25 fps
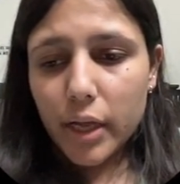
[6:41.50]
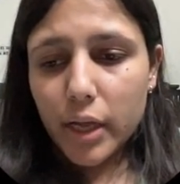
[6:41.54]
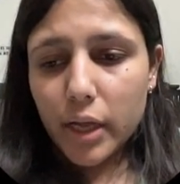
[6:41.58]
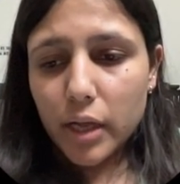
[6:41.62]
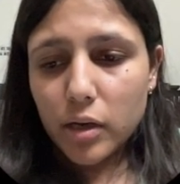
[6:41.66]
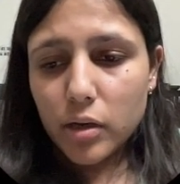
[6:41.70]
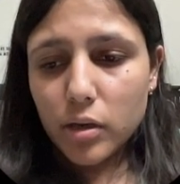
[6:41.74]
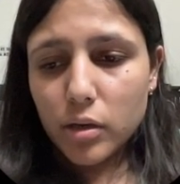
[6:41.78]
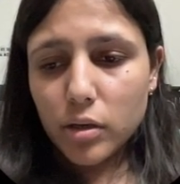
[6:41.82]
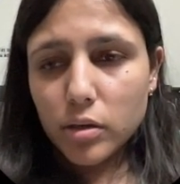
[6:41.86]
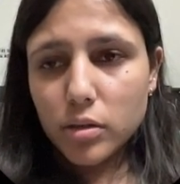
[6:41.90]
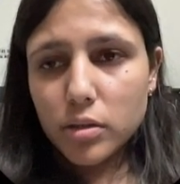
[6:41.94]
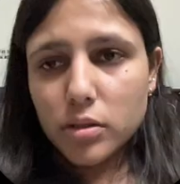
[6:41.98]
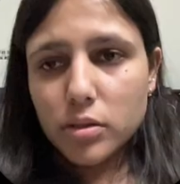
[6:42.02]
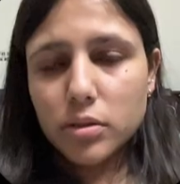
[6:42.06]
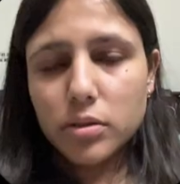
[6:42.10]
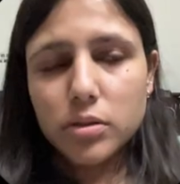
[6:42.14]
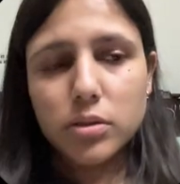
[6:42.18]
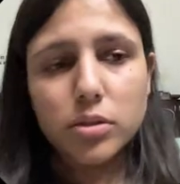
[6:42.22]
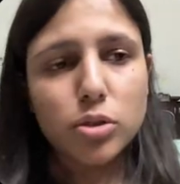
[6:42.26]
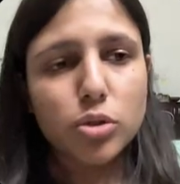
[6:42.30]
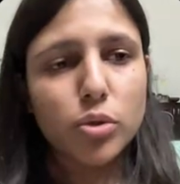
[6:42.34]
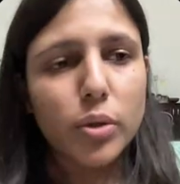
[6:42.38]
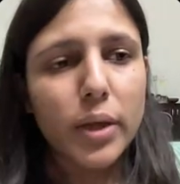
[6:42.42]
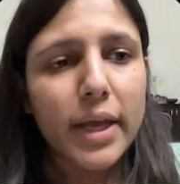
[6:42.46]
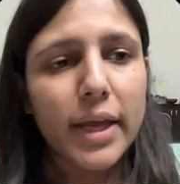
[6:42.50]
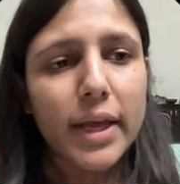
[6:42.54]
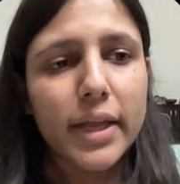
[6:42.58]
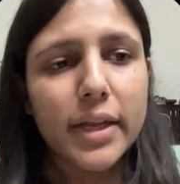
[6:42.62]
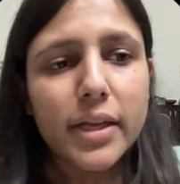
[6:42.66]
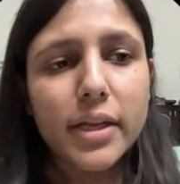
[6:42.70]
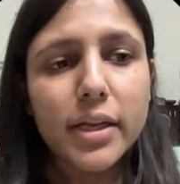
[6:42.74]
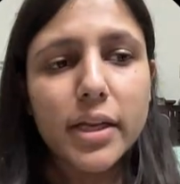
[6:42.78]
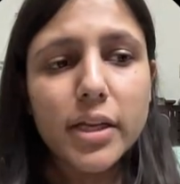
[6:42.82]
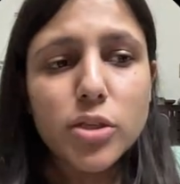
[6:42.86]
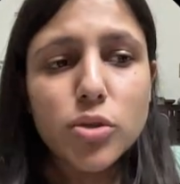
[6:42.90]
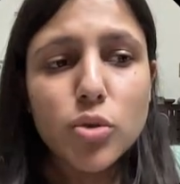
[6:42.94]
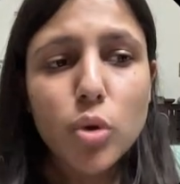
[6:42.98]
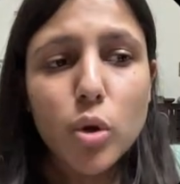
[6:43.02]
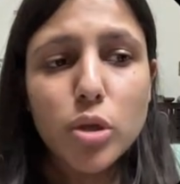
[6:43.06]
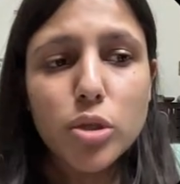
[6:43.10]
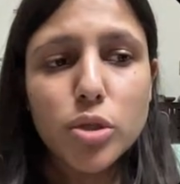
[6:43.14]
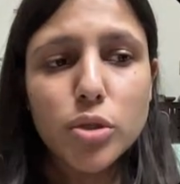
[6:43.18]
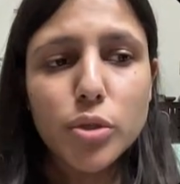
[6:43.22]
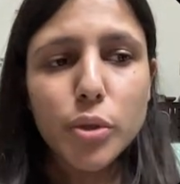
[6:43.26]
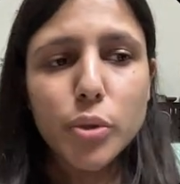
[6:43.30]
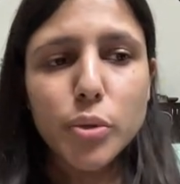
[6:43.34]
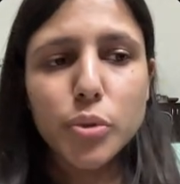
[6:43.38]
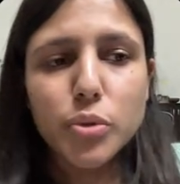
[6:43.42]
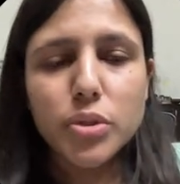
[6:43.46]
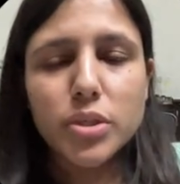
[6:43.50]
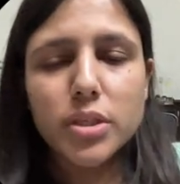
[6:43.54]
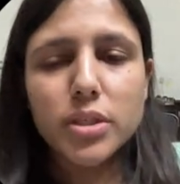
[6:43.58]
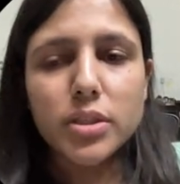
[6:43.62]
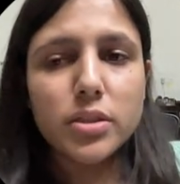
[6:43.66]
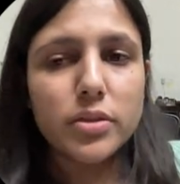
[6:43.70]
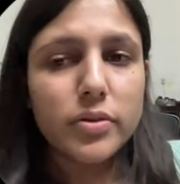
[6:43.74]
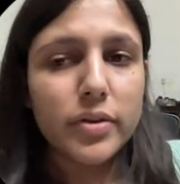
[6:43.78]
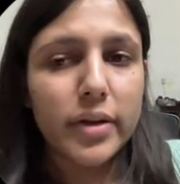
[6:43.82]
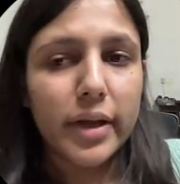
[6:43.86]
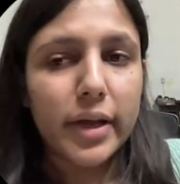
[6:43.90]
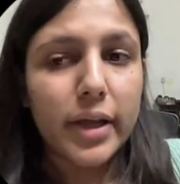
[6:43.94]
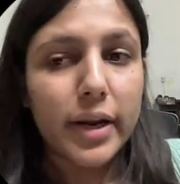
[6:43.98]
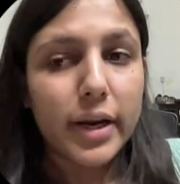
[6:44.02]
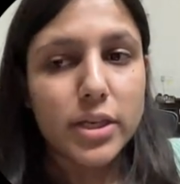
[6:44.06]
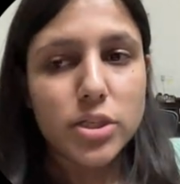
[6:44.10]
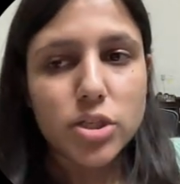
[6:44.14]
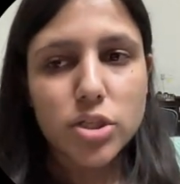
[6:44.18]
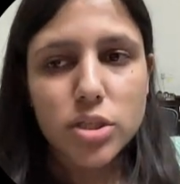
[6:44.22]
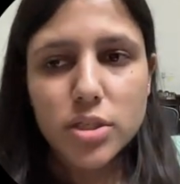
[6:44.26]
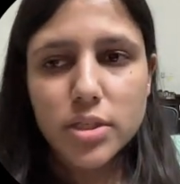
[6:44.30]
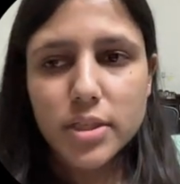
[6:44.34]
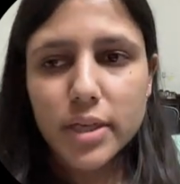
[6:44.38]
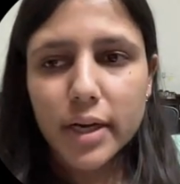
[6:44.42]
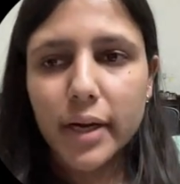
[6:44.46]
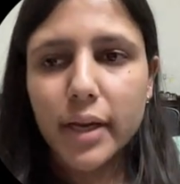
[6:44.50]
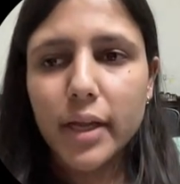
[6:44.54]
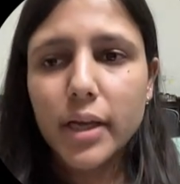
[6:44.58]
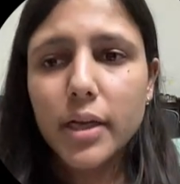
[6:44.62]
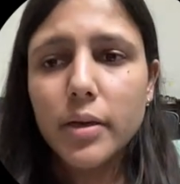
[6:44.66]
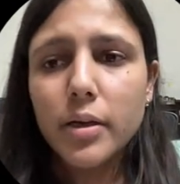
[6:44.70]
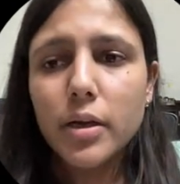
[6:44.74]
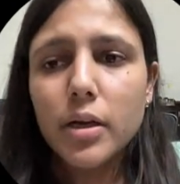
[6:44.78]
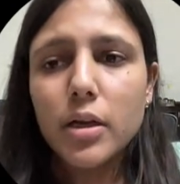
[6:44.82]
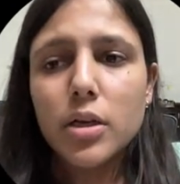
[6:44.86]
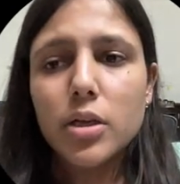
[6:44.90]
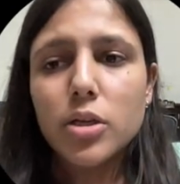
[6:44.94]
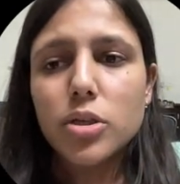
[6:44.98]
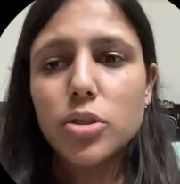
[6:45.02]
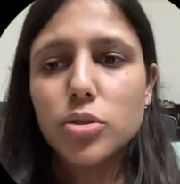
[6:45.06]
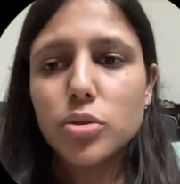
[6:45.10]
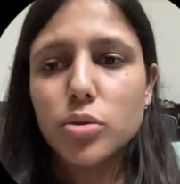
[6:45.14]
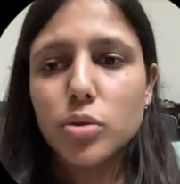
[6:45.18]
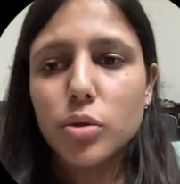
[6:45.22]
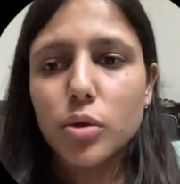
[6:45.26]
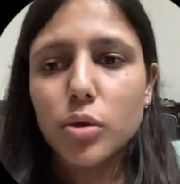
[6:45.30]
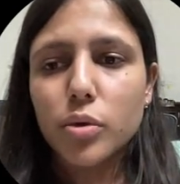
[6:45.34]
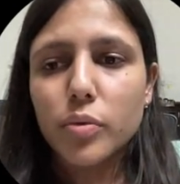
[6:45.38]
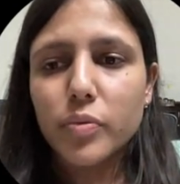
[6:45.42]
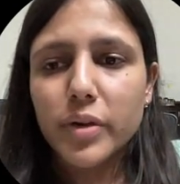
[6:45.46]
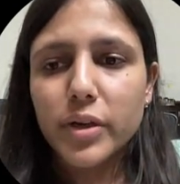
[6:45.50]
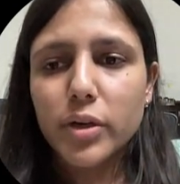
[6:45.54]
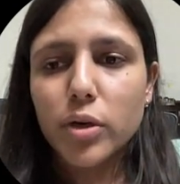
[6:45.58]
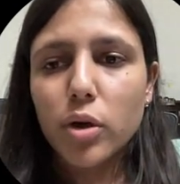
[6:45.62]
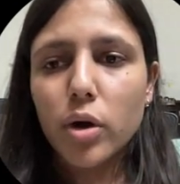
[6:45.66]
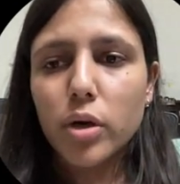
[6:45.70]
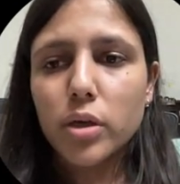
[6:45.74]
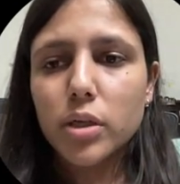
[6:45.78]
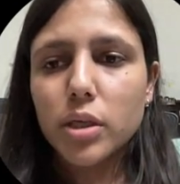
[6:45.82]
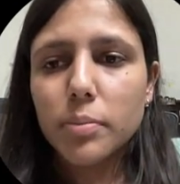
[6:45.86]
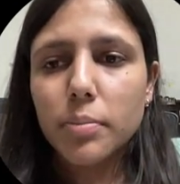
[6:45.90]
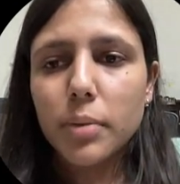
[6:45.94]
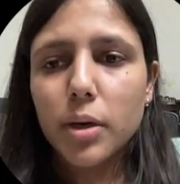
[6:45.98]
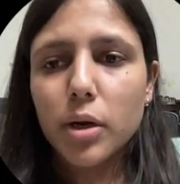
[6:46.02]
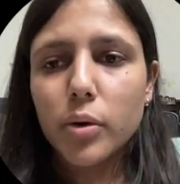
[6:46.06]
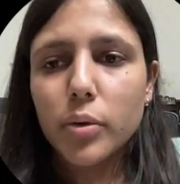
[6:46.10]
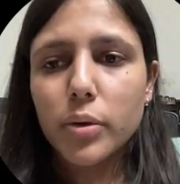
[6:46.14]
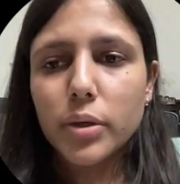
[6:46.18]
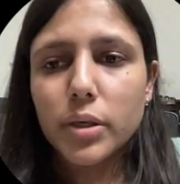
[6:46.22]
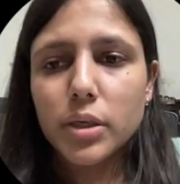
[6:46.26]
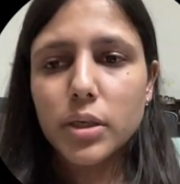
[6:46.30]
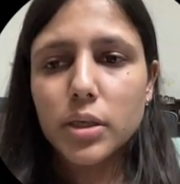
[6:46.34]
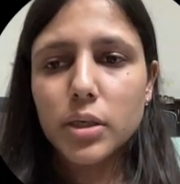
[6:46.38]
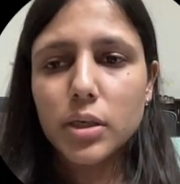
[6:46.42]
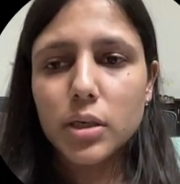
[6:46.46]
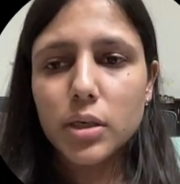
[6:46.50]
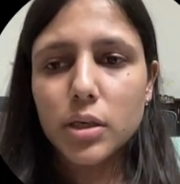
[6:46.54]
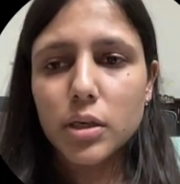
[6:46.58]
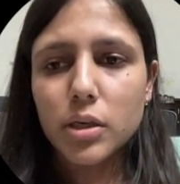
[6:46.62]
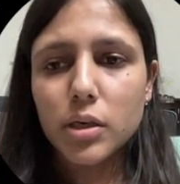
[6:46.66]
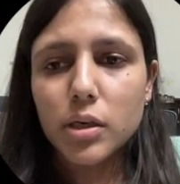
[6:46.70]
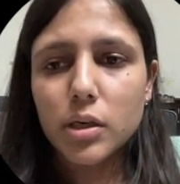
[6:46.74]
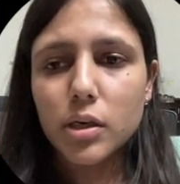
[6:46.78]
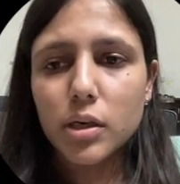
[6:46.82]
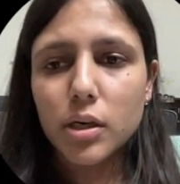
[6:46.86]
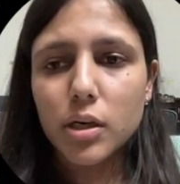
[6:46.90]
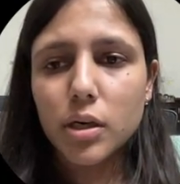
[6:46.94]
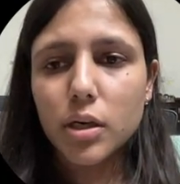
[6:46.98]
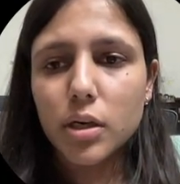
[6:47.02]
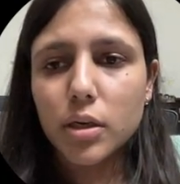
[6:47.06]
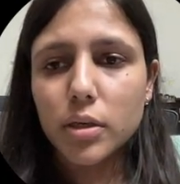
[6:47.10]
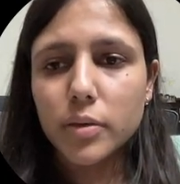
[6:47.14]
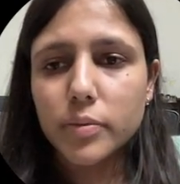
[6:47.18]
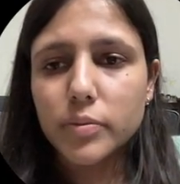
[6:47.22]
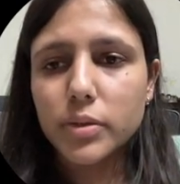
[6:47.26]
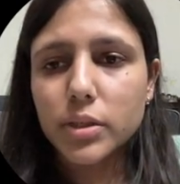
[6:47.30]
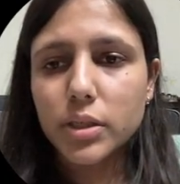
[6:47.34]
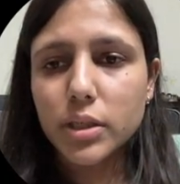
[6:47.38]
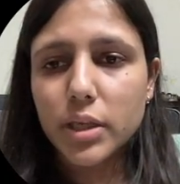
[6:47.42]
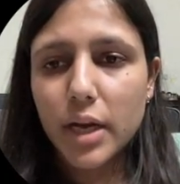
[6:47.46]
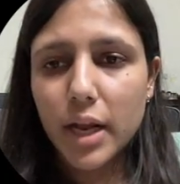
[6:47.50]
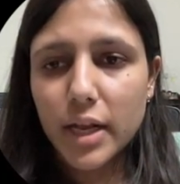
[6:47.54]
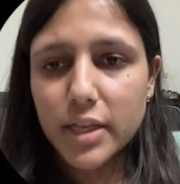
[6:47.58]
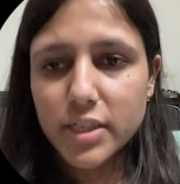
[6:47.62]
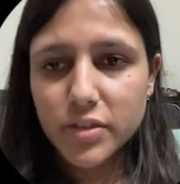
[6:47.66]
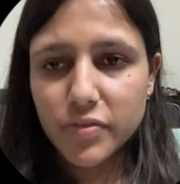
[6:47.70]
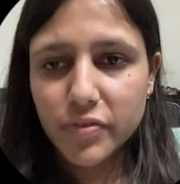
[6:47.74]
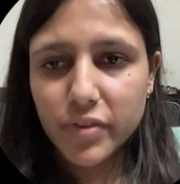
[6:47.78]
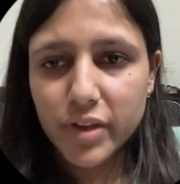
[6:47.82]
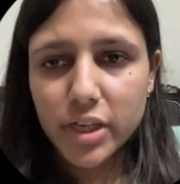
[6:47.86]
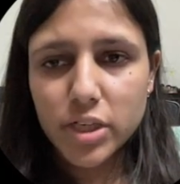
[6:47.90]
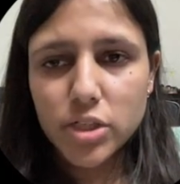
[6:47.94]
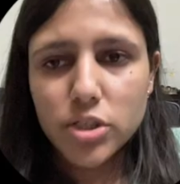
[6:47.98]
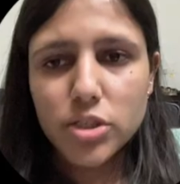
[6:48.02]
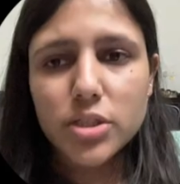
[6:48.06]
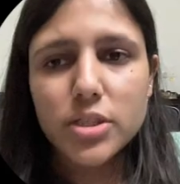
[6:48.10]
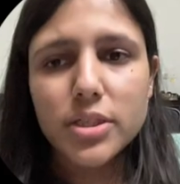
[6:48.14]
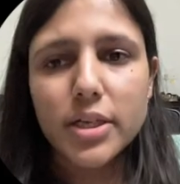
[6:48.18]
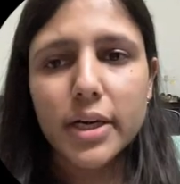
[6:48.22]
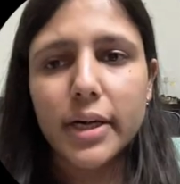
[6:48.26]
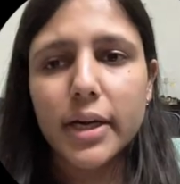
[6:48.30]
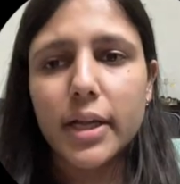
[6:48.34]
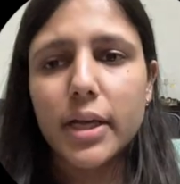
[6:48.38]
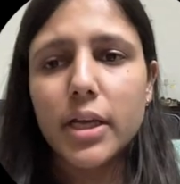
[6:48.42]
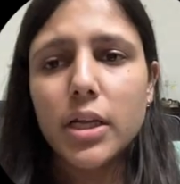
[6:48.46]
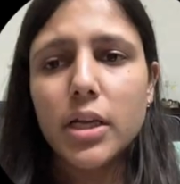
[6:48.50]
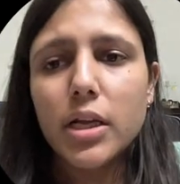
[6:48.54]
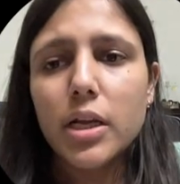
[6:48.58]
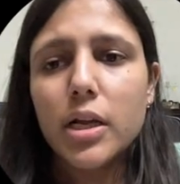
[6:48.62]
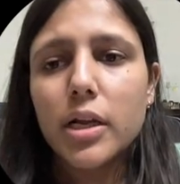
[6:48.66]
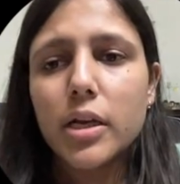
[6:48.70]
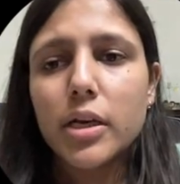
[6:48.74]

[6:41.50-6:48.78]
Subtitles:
KNN is also used in regression setting. So we talked about the classification setting.